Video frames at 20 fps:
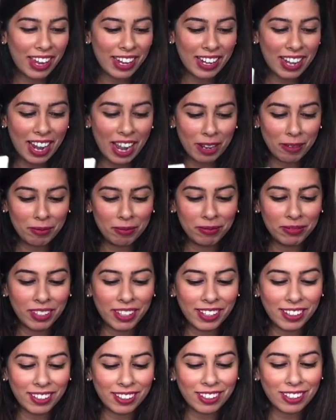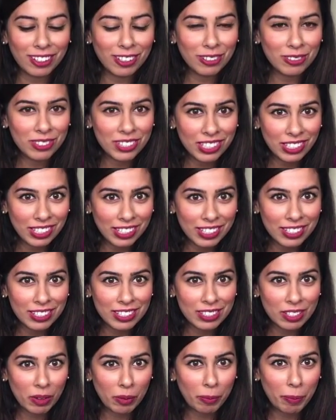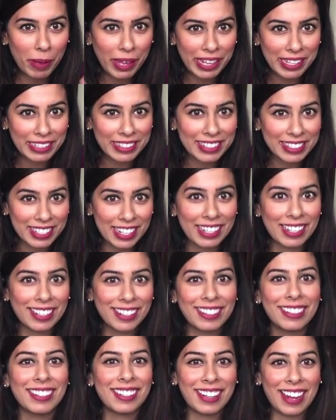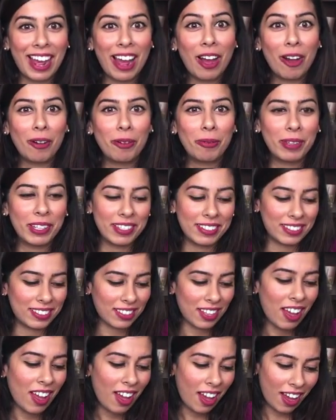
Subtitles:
and I'm like using it so painstakingly now, because